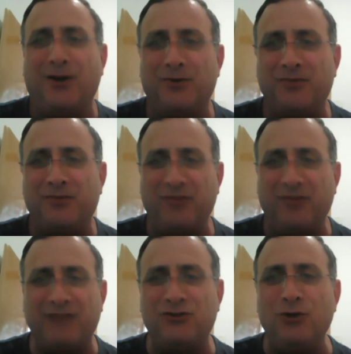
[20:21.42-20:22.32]
that too
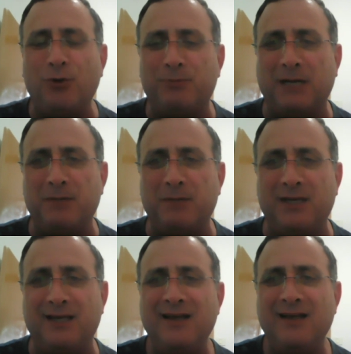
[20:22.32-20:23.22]
will probably be
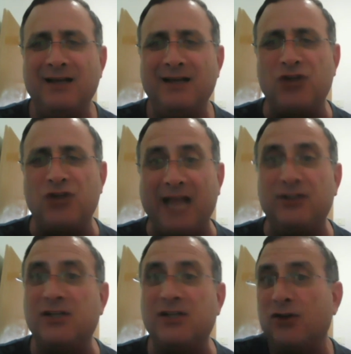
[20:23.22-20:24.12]
changed, and
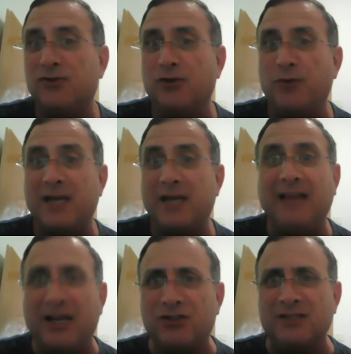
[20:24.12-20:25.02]
also the
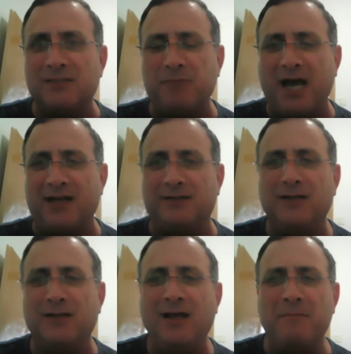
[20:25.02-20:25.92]
regulations about it
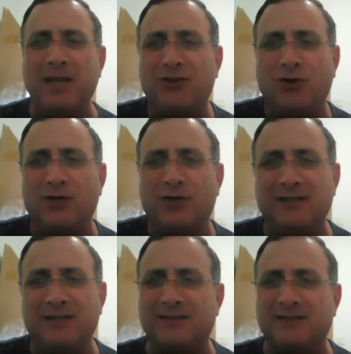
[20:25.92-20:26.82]
may turn it into
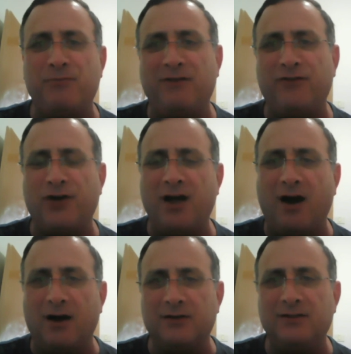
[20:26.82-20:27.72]
something very
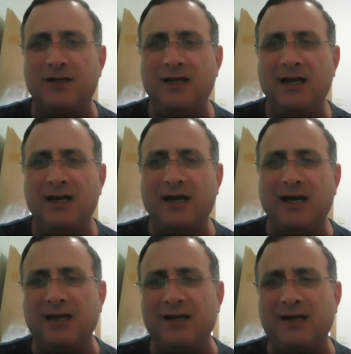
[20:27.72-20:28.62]
hard
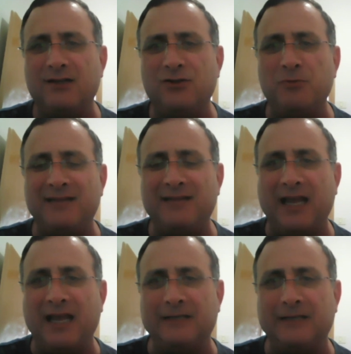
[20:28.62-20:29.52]
to maintain.
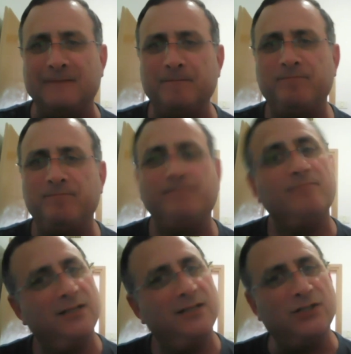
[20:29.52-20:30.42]

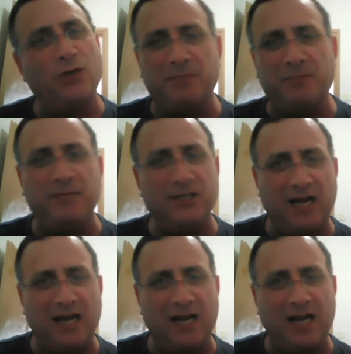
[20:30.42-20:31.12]
So it's a big challenge.